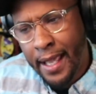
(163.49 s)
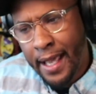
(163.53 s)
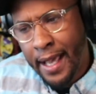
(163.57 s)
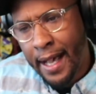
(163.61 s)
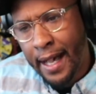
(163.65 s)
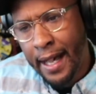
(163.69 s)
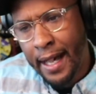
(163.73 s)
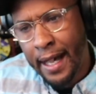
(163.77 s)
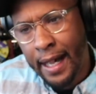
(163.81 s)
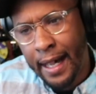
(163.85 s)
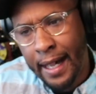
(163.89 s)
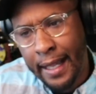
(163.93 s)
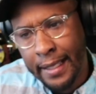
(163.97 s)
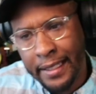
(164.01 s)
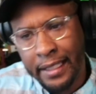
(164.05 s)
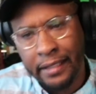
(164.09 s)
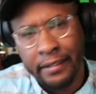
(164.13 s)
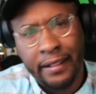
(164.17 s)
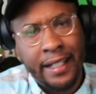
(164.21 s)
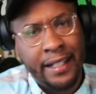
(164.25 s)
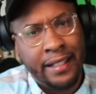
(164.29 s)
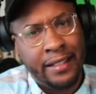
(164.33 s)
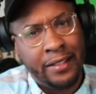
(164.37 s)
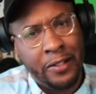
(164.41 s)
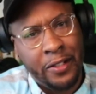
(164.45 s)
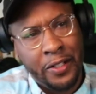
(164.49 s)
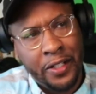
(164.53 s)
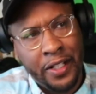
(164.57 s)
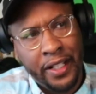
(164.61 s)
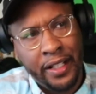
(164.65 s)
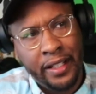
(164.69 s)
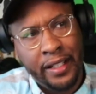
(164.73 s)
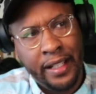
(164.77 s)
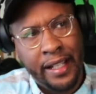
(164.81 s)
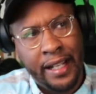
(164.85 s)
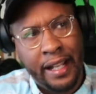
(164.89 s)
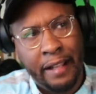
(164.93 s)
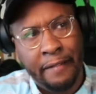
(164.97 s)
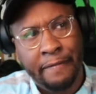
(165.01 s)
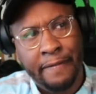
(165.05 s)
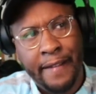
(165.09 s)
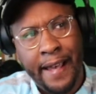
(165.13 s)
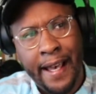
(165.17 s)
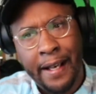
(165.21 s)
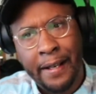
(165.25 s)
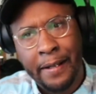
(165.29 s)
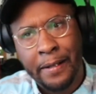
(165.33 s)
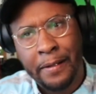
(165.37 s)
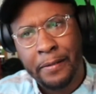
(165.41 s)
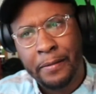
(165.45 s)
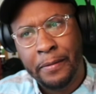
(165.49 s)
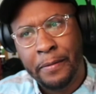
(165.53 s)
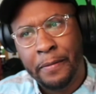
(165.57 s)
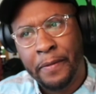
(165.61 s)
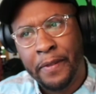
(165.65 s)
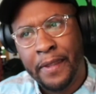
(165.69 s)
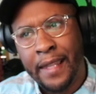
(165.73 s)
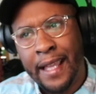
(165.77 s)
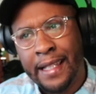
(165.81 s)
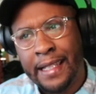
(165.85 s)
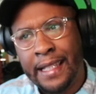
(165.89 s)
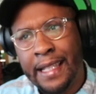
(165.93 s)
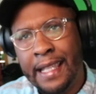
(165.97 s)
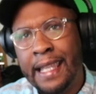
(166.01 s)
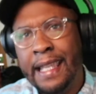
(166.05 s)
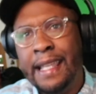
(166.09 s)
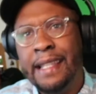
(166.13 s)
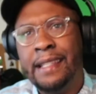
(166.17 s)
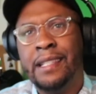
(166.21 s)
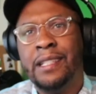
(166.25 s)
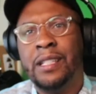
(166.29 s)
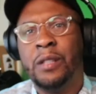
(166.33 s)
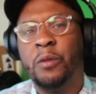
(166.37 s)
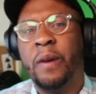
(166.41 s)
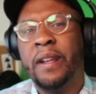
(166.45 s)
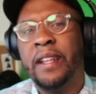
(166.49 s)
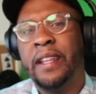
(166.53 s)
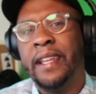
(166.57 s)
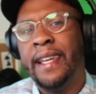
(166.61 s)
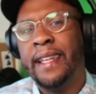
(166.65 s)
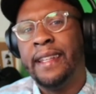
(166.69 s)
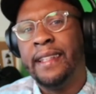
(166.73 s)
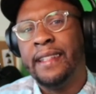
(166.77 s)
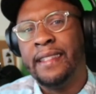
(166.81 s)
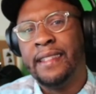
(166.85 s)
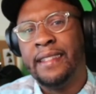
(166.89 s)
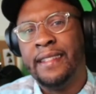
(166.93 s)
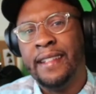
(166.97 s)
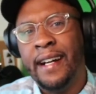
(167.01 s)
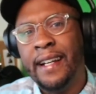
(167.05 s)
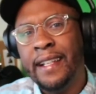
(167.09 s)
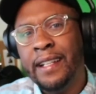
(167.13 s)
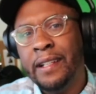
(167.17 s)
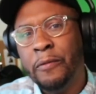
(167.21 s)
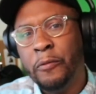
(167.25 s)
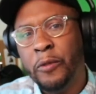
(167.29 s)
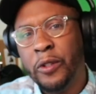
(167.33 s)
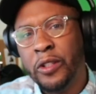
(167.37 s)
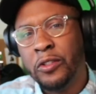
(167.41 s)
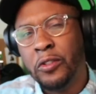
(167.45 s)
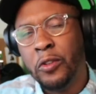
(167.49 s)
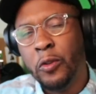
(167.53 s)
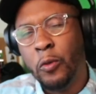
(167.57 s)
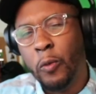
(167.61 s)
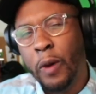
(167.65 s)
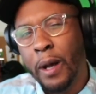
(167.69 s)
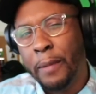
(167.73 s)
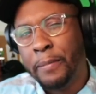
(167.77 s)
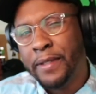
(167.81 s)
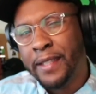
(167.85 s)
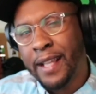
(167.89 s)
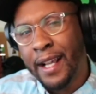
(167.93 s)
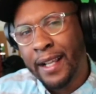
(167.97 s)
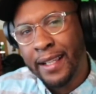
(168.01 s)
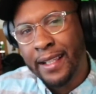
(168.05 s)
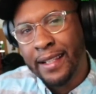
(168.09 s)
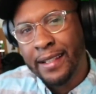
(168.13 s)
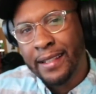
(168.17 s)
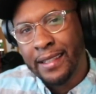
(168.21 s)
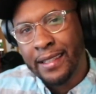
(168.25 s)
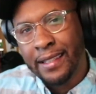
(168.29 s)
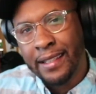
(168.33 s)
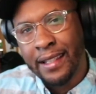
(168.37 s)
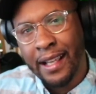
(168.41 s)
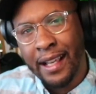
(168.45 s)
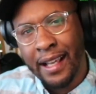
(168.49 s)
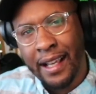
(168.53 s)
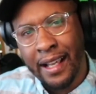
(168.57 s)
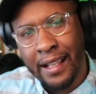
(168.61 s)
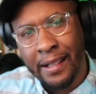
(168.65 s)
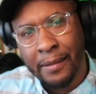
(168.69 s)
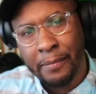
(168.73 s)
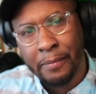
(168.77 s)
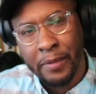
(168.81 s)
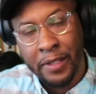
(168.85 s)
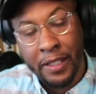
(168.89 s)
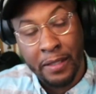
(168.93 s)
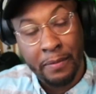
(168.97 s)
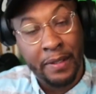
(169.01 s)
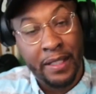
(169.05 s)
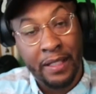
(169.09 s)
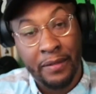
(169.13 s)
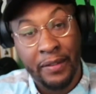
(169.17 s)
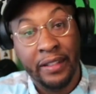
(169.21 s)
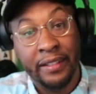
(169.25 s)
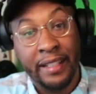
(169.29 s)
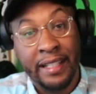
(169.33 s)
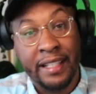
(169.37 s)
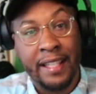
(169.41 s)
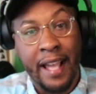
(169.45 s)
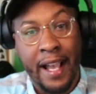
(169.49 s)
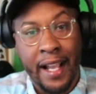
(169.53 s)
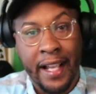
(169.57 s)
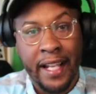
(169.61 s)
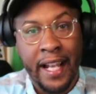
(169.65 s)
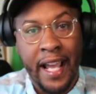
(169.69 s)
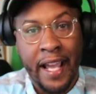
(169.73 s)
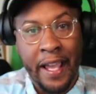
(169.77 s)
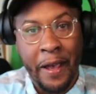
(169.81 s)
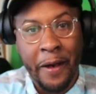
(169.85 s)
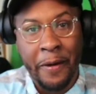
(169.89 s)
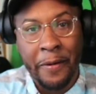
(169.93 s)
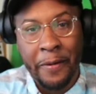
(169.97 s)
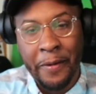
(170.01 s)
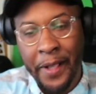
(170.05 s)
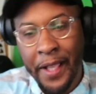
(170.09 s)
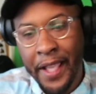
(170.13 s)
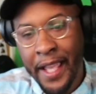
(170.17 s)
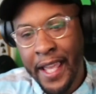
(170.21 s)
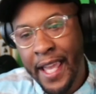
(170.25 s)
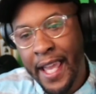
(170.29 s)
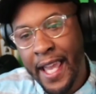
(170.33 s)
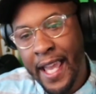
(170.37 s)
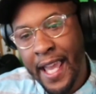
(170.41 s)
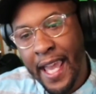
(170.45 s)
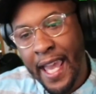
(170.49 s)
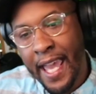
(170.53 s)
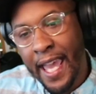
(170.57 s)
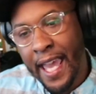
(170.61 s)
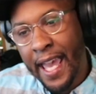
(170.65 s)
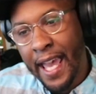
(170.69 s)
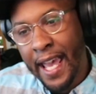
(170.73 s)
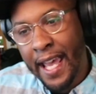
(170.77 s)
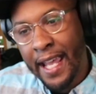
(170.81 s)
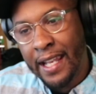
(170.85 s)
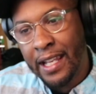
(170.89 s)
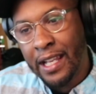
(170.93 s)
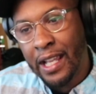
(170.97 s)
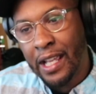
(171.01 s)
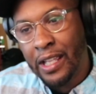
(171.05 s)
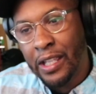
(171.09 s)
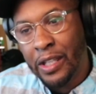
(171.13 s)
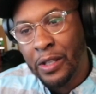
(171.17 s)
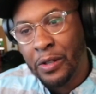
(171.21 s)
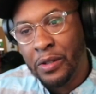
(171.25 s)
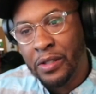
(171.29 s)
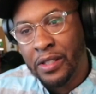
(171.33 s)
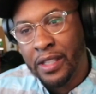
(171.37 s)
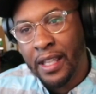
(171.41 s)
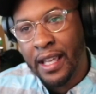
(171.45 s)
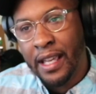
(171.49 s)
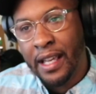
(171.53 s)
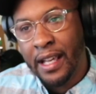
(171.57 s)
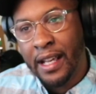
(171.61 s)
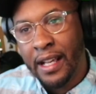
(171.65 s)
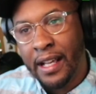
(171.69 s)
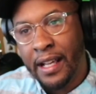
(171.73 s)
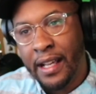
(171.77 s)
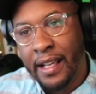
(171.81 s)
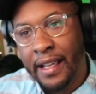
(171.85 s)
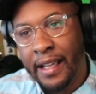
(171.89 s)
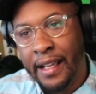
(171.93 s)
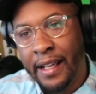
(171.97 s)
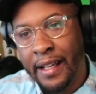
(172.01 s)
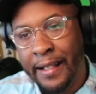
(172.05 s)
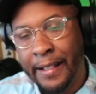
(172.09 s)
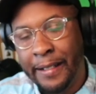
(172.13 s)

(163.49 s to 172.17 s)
I did a lot of searching, and I found that the easiest way to get this done was through WebSockets, specifically Socket.io, and use a